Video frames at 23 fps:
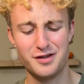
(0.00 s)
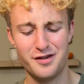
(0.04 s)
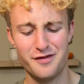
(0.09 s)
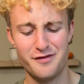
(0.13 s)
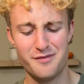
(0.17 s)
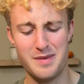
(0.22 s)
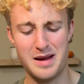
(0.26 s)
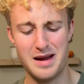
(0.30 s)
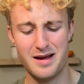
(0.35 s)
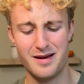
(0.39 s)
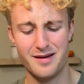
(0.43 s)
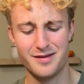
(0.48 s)
of
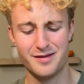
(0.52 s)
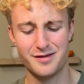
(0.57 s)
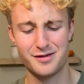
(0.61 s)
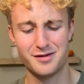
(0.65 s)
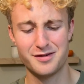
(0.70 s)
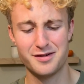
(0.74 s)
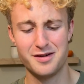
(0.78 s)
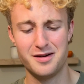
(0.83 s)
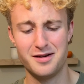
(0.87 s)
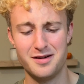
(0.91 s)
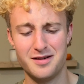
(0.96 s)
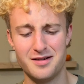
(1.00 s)
my other
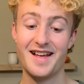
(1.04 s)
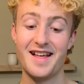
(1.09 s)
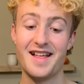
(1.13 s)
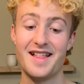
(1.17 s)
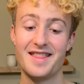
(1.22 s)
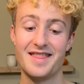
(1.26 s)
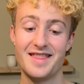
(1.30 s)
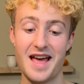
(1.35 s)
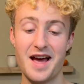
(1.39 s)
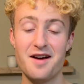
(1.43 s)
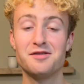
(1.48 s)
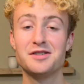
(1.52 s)
dog.
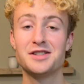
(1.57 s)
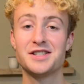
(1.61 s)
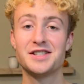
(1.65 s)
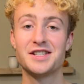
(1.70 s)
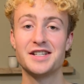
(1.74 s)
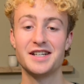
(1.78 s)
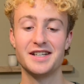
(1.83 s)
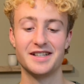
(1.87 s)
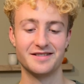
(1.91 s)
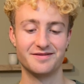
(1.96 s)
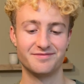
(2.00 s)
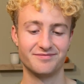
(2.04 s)
That was
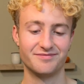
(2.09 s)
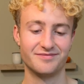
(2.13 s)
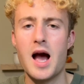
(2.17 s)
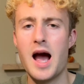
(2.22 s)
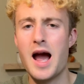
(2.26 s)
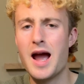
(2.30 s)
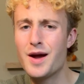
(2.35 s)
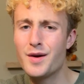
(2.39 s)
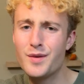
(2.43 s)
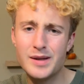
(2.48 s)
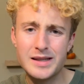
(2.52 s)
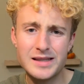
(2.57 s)
good.
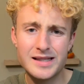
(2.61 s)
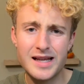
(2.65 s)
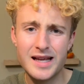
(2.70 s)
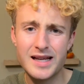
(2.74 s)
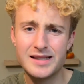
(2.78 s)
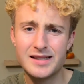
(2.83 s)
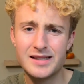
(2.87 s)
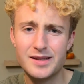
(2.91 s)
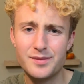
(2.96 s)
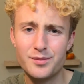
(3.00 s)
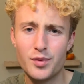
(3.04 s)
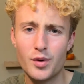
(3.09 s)
i O S
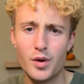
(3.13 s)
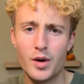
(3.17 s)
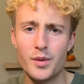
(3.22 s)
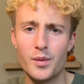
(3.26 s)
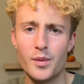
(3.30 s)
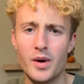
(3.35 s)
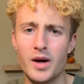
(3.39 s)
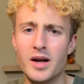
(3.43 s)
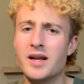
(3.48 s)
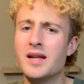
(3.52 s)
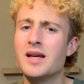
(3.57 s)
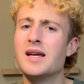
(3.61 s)
eighteen point
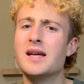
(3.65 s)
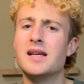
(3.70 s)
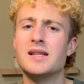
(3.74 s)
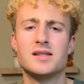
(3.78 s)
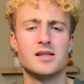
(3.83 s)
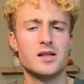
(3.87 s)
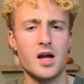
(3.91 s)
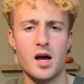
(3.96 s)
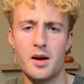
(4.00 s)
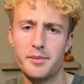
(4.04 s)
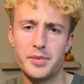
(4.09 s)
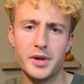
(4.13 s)
one is
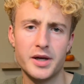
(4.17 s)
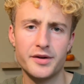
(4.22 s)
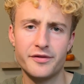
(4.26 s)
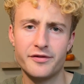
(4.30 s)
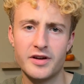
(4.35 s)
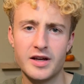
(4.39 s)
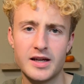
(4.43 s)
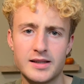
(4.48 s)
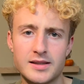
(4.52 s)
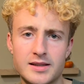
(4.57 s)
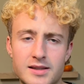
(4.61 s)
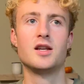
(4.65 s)
not
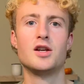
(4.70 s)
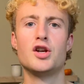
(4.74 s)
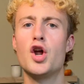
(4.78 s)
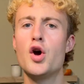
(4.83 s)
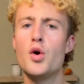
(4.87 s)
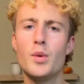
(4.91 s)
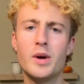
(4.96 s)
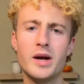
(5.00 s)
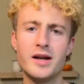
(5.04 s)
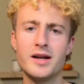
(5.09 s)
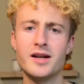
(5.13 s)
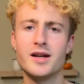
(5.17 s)
perfect.
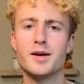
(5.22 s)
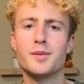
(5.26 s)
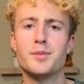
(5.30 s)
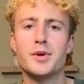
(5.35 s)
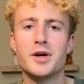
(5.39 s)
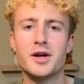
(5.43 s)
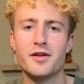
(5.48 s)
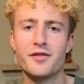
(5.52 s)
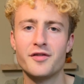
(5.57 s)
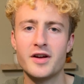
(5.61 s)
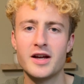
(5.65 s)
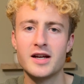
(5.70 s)
Nowhere near
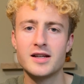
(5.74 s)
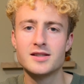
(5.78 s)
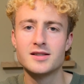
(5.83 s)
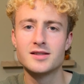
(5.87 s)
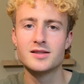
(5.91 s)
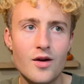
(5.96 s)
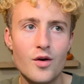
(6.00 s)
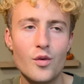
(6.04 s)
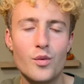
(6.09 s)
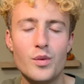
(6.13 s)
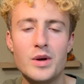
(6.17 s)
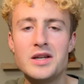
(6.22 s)

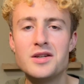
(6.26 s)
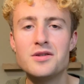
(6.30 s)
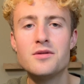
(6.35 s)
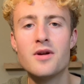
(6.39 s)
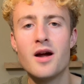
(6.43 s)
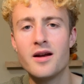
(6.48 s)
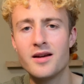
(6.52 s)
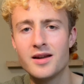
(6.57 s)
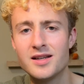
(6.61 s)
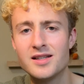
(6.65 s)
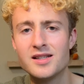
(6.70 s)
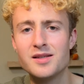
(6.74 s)
perfect. We do
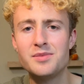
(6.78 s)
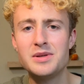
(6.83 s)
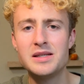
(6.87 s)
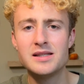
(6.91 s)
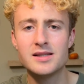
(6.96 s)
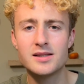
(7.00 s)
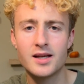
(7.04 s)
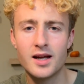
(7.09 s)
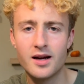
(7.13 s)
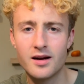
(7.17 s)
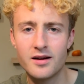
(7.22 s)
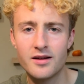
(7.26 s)
not need to be
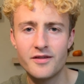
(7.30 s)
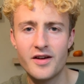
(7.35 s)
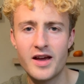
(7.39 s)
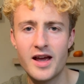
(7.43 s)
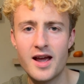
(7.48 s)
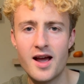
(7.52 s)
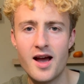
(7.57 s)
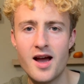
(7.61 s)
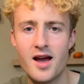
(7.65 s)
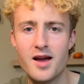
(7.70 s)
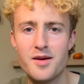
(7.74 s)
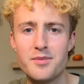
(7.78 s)
scared of A
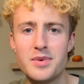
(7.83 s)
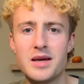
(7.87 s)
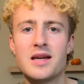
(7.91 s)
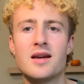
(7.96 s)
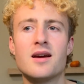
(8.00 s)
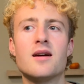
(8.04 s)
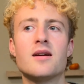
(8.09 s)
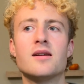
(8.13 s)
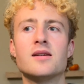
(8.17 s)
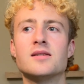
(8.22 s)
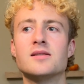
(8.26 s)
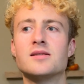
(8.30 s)
I
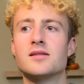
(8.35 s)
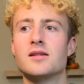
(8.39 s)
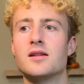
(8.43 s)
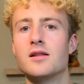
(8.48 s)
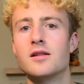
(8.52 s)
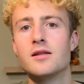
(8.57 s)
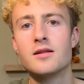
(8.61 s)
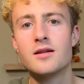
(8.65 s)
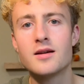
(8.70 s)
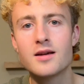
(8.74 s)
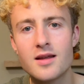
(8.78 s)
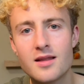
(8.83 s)
because
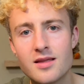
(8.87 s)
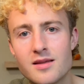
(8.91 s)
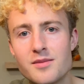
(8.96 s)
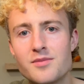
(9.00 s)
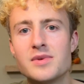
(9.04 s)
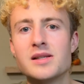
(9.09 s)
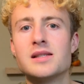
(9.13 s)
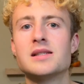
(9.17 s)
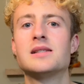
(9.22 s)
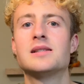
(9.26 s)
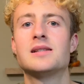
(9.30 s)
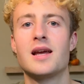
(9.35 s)
look at the
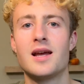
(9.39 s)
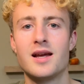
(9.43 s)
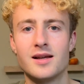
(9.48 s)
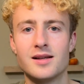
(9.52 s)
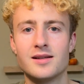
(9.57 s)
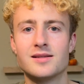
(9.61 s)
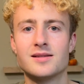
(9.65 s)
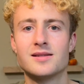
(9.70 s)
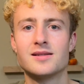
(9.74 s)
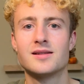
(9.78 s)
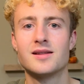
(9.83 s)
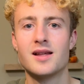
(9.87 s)

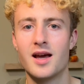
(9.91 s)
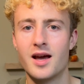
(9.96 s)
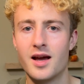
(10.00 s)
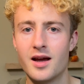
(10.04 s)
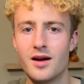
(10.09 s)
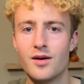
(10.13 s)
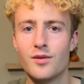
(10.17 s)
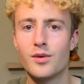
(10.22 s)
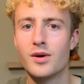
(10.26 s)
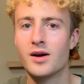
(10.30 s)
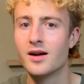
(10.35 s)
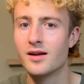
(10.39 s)
mistakes
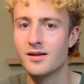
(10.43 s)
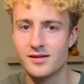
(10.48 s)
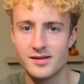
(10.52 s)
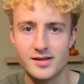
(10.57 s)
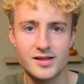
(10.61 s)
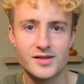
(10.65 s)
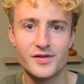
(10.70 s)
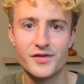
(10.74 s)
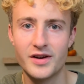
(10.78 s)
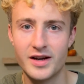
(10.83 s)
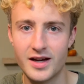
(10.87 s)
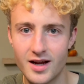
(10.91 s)
that were in
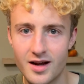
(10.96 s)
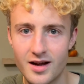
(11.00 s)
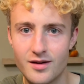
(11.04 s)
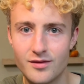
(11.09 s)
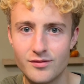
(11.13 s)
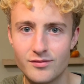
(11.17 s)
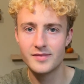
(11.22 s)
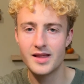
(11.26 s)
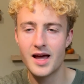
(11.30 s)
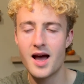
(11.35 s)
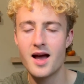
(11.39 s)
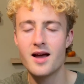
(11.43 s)
this video.
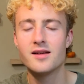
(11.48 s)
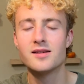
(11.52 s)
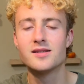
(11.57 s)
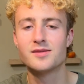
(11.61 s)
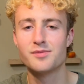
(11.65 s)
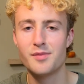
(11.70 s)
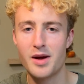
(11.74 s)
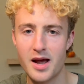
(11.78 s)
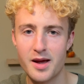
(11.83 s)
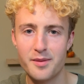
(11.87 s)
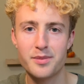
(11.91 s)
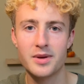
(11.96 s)
That is
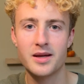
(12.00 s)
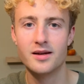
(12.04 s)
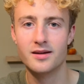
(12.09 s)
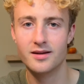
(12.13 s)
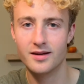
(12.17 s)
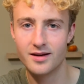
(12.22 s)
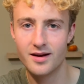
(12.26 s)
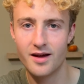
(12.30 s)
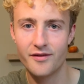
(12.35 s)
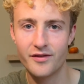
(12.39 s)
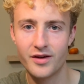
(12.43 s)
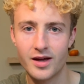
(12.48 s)
my
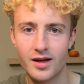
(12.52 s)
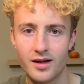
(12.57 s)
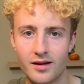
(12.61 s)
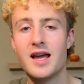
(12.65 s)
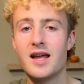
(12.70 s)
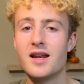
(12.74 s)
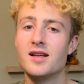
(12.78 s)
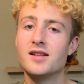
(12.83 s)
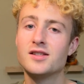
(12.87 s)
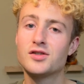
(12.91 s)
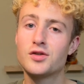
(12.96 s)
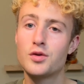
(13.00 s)
opinion of it.
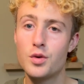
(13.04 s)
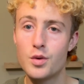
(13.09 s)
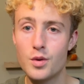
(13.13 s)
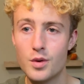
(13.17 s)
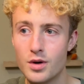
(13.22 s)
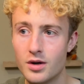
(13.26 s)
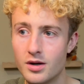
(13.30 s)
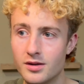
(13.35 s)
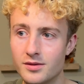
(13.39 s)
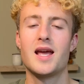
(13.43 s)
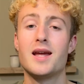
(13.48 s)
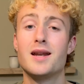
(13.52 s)
It is
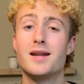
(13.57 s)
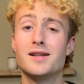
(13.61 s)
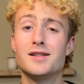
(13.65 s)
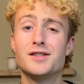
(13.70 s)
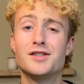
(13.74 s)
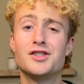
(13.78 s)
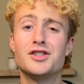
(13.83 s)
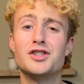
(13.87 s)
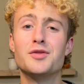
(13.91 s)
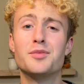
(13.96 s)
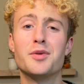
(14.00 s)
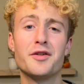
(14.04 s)
cool. It is
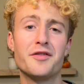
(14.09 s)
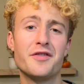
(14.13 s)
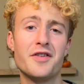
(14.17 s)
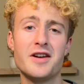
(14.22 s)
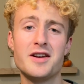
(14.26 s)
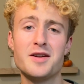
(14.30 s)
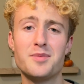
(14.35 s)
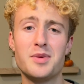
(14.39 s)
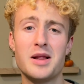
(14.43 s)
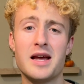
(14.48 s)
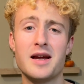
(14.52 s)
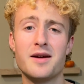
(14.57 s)
super fun
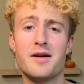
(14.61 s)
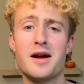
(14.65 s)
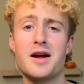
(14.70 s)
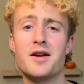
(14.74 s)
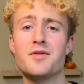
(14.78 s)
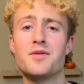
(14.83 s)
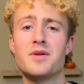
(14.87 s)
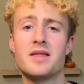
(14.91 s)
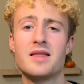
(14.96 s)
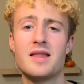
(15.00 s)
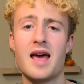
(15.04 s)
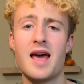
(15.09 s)
to play around
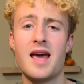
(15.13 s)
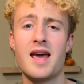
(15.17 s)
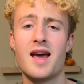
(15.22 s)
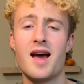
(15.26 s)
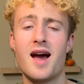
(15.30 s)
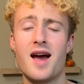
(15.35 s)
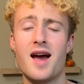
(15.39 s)
with the A